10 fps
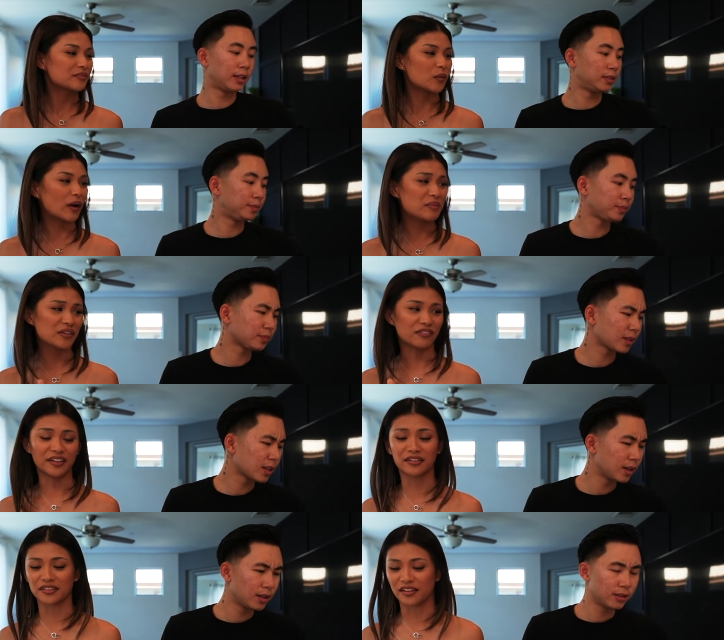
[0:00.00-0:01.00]
Speaker 1: Wipe your
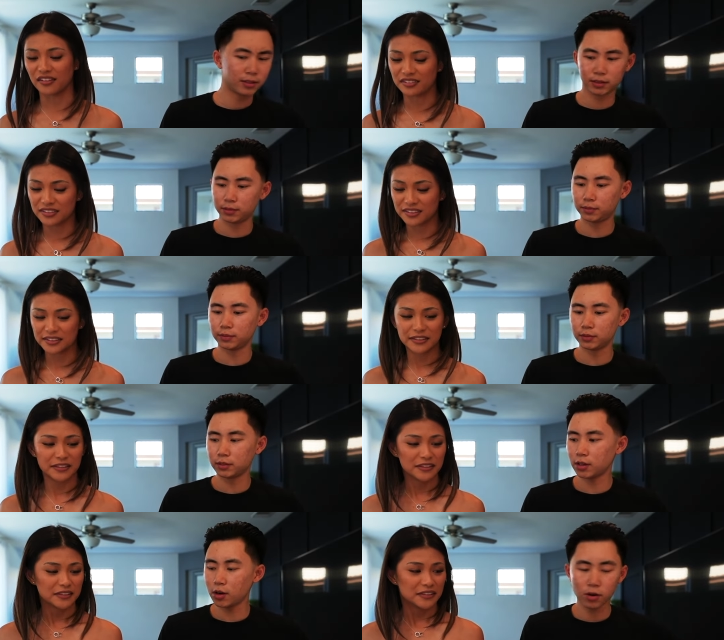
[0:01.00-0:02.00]
fingers off.
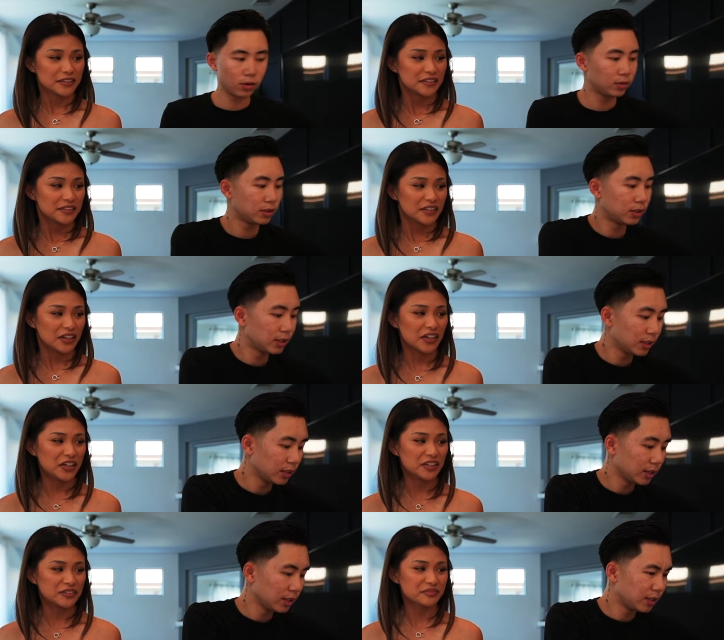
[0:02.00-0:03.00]
Speaker 2: Oh,
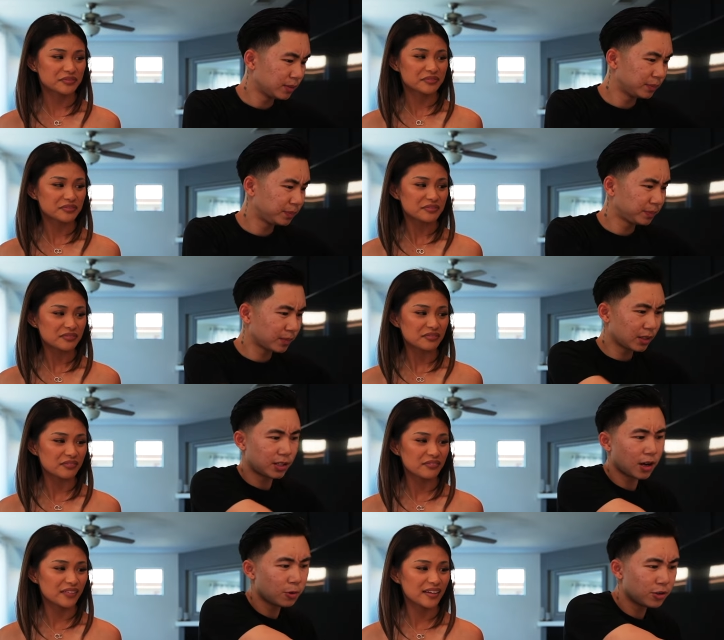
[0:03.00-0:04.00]
is
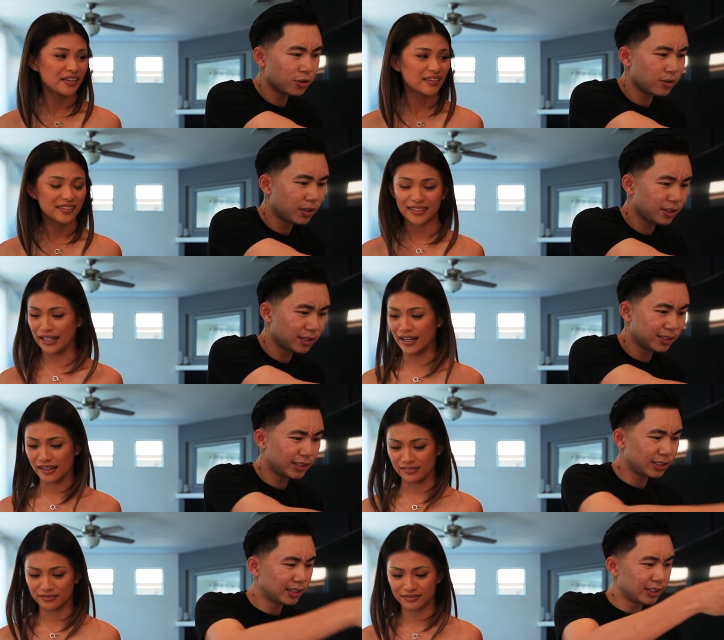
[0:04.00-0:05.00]
that what you're doing?
Speaker 1: Yeah.